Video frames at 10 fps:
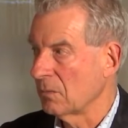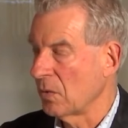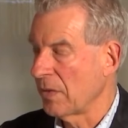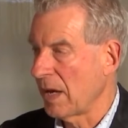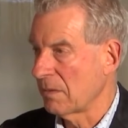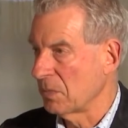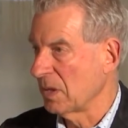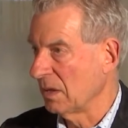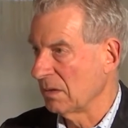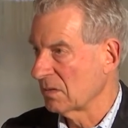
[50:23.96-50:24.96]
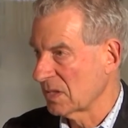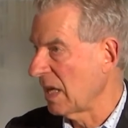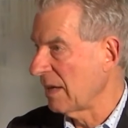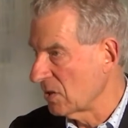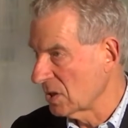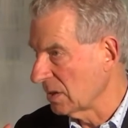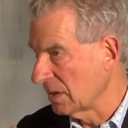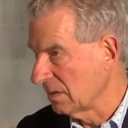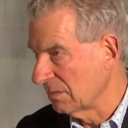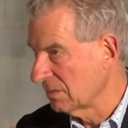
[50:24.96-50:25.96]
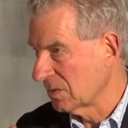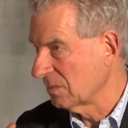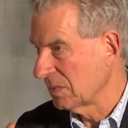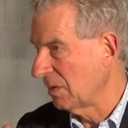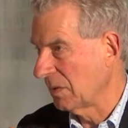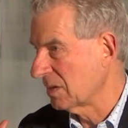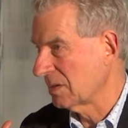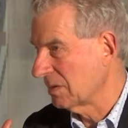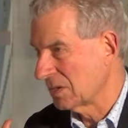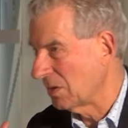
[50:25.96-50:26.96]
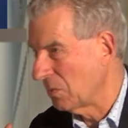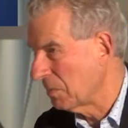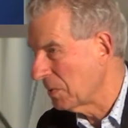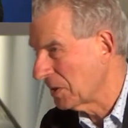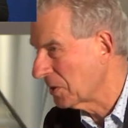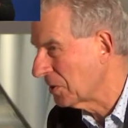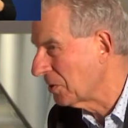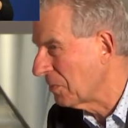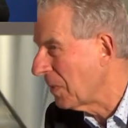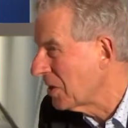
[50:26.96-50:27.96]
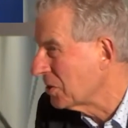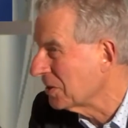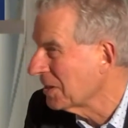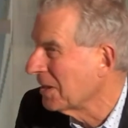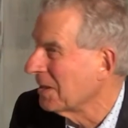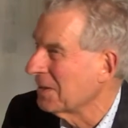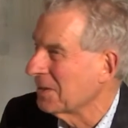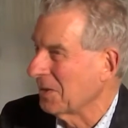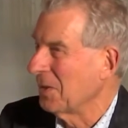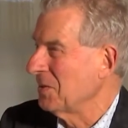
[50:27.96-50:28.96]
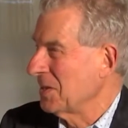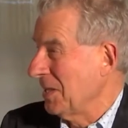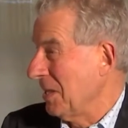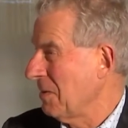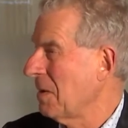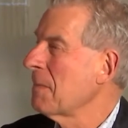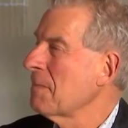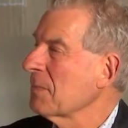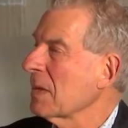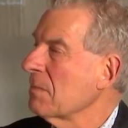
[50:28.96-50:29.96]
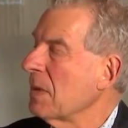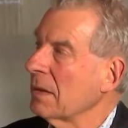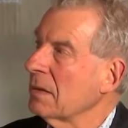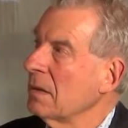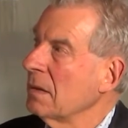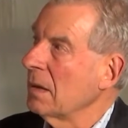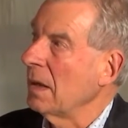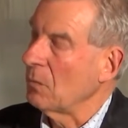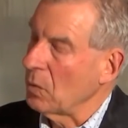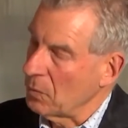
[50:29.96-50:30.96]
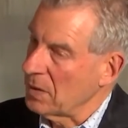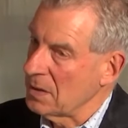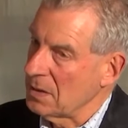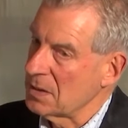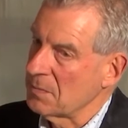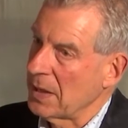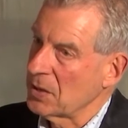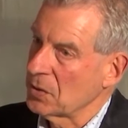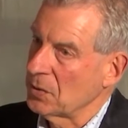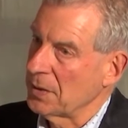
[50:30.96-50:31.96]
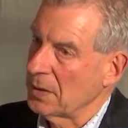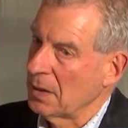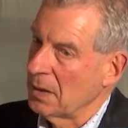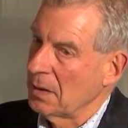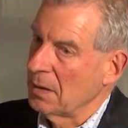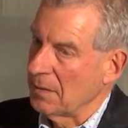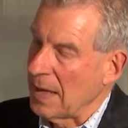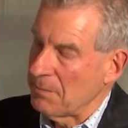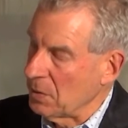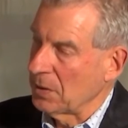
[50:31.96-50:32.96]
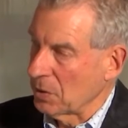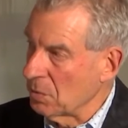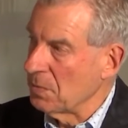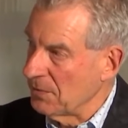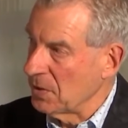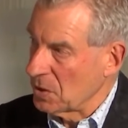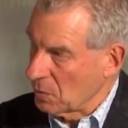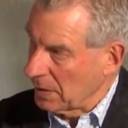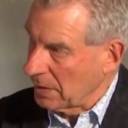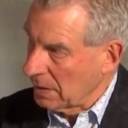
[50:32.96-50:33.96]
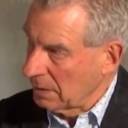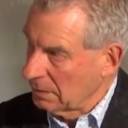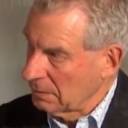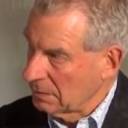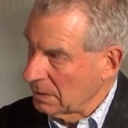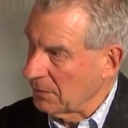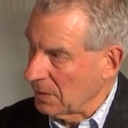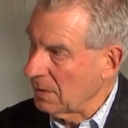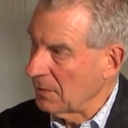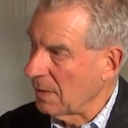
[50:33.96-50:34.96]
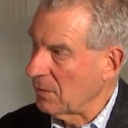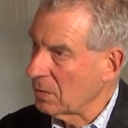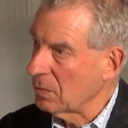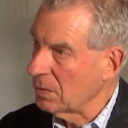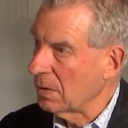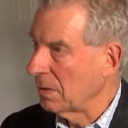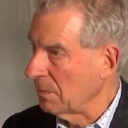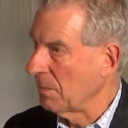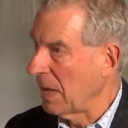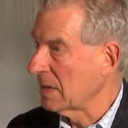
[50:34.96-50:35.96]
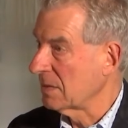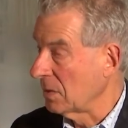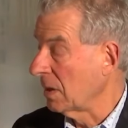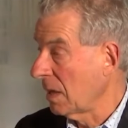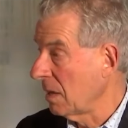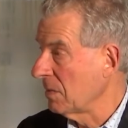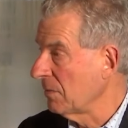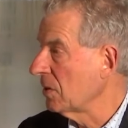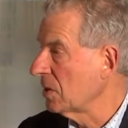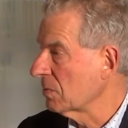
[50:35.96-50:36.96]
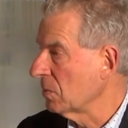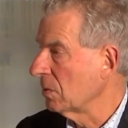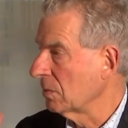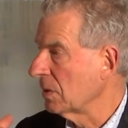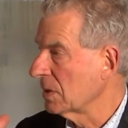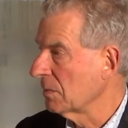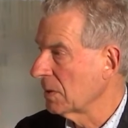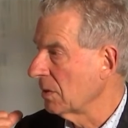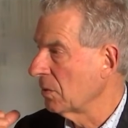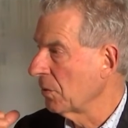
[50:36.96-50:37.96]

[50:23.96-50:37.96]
without being slavishly, it's not what Peter Kerr had imagined, obviously. And what we did is make sure that that building could be finished one day, if it ever could, and there are parts of it that can be finished more reasonably, the